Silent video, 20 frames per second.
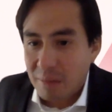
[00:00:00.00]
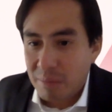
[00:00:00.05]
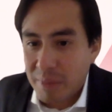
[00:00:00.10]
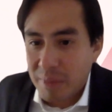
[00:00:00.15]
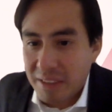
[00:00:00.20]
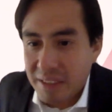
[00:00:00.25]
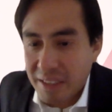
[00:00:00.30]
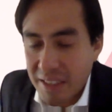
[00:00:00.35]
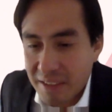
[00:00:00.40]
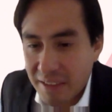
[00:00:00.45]

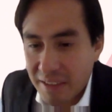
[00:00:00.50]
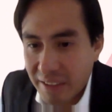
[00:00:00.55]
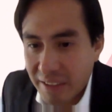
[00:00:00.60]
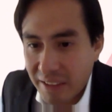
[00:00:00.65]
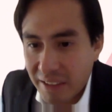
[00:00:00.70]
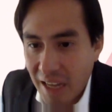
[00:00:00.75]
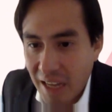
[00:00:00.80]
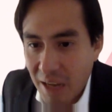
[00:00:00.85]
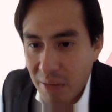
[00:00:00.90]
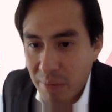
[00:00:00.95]
it says
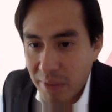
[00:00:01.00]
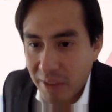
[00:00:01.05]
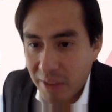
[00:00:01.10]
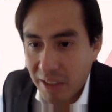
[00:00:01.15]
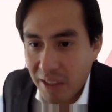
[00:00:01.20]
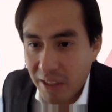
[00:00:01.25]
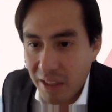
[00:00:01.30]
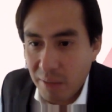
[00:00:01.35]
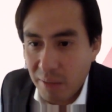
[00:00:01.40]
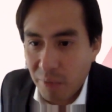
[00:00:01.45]
the
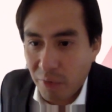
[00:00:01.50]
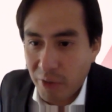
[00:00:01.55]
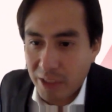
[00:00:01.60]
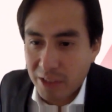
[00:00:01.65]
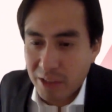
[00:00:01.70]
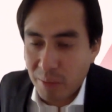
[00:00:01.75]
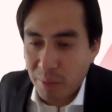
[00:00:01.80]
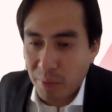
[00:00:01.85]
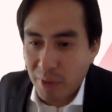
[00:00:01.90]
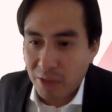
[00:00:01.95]
IMEC-E, for
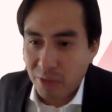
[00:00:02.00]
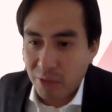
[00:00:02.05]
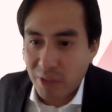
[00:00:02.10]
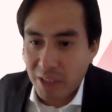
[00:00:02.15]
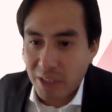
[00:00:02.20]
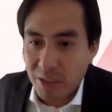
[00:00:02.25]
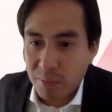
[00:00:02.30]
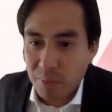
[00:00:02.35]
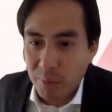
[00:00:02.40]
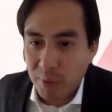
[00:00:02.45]
example, has
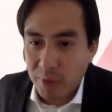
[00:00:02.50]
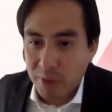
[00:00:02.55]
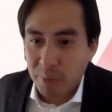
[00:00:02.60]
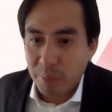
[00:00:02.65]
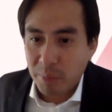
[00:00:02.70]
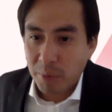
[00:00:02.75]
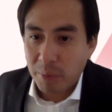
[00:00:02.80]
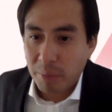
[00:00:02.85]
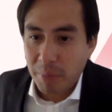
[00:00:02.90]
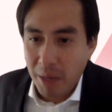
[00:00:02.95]
released
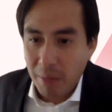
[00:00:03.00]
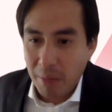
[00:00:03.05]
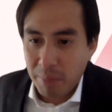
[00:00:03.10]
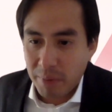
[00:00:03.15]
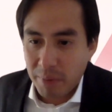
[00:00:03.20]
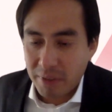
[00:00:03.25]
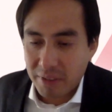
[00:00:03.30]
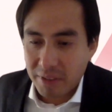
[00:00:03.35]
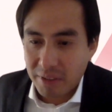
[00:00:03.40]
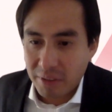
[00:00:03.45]
multiple
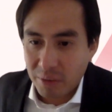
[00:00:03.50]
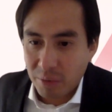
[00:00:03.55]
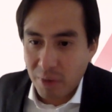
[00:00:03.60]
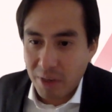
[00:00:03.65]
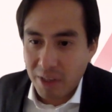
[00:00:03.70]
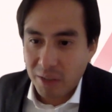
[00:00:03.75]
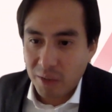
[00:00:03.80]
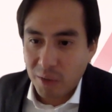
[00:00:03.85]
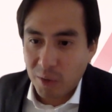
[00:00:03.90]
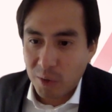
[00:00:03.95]
papers and
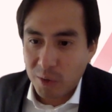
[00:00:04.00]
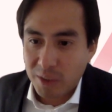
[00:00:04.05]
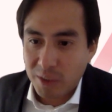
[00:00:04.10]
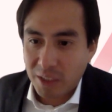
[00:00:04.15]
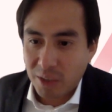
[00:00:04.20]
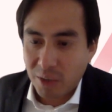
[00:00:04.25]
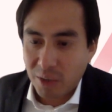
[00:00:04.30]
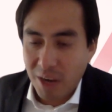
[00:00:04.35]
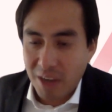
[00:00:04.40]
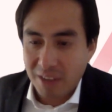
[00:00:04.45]
what it calls a
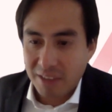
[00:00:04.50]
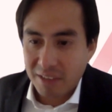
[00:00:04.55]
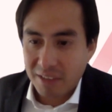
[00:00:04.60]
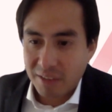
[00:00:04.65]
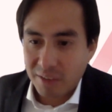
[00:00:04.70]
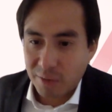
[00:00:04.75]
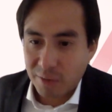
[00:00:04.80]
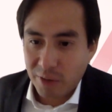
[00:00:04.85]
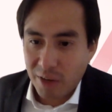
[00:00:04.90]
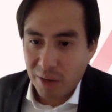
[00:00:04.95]
crisis
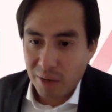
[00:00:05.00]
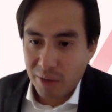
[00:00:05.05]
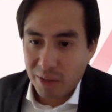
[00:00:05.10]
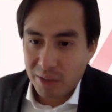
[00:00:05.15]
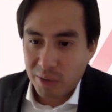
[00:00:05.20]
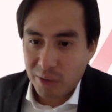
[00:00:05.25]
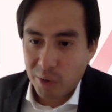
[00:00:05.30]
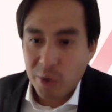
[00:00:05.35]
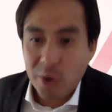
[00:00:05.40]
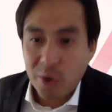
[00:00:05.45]
of
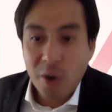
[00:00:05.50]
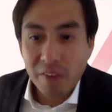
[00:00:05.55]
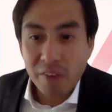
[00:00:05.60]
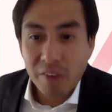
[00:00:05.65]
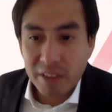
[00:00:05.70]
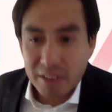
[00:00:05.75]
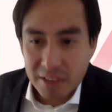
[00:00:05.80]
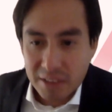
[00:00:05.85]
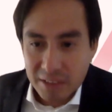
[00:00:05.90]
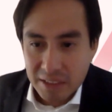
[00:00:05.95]
graduate
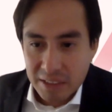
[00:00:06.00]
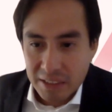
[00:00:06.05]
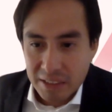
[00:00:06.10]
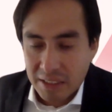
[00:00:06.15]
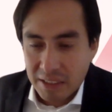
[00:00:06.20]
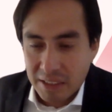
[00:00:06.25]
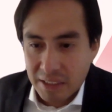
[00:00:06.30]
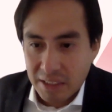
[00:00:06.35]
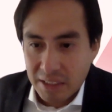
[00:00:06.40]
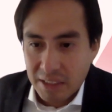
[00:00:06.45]

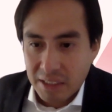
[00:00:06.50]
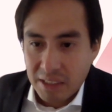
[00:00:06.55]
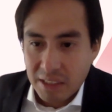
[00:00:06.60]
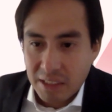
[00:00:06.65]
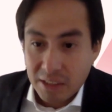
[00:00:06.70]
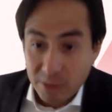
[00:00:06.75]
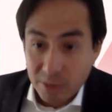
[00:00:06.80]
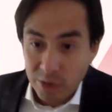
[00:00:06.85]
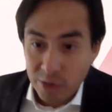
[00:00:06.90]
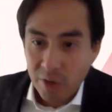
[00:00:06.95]

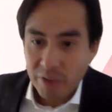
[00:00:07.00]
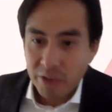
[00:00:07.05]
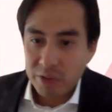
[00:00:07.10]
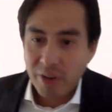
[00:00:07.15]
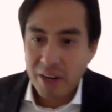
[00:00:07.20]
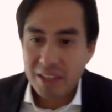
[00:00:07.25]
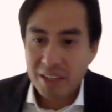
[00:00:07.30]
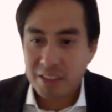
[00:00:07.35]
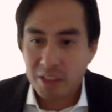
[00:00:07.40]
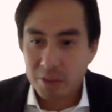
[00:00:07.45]
turnover
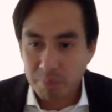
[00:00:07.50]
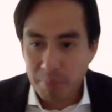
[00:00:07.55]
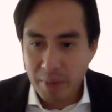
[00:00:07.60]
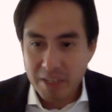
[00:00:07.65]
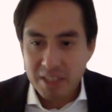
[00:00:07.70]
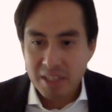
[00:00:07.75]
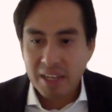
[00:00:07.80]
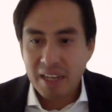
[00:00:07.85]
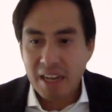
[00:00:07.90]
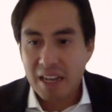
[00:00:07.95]
rates,
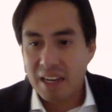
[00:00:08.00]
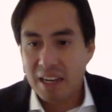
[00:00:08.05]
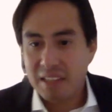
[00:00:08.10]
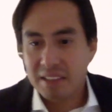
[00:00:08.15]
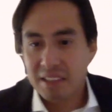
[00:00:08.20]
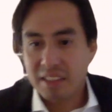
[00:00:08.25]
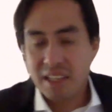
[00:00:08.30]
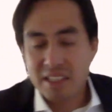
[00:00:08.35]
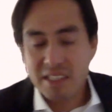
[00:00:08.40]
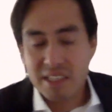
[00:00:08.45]
especially
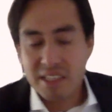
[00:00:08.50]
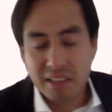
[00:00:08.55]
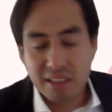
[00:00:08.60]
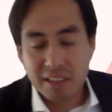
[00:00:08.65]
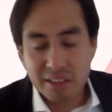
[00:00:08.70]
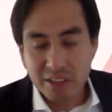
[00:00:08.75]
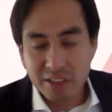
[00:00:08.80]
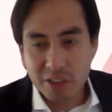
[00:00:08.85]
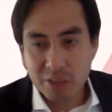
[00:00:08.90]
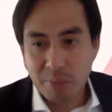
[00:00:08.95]
highlighting a
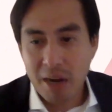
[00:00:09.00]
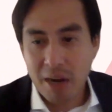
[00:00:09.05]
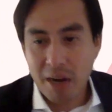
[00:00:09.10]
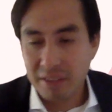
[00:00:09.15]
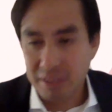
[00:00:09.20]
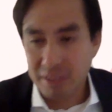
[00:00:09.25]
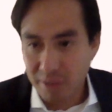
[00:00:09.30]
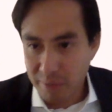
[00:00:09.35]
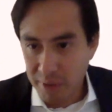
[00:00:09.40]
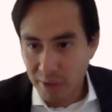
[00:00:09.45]
gender
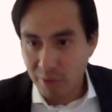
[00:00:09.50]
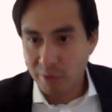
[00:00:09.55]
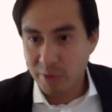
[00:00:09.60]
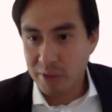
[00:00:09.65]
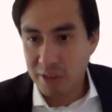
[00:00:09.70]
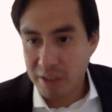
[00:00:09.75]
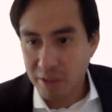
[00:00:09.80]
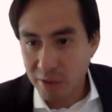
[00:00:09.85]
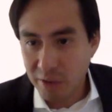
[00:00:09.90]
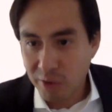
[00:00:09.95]
disparity. I mean,
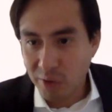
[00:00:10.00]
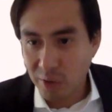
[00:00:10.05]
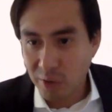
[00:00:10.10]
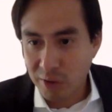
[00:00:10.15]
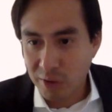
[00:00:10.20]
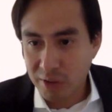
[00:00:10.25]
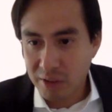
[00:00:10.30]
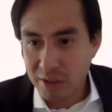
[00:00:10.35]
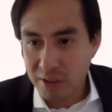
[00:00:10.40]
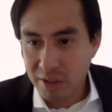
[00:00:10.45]
obviously you talk
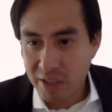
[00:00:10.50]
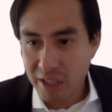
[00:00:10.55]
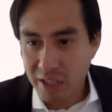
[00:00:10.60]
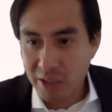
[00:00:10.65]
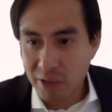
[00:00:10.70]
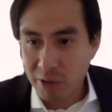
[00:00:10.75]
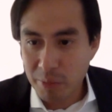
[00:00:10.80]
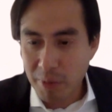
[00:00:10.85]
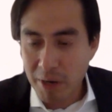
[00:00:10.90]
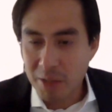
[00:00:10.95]

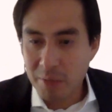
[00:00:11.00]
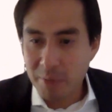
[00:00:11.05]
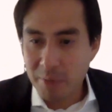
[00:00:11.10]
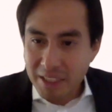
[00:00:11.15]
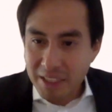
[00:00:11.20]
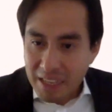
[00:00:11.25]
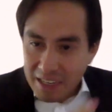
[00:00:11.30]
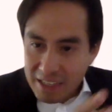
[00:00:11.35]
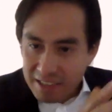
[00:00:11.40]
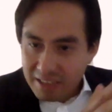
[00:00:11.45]
gender disparity, but
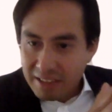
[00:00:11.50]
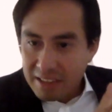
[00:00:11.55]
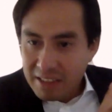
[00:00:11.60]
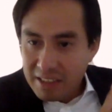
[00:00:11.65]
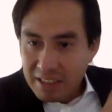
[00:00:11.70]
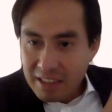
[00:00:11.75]
there is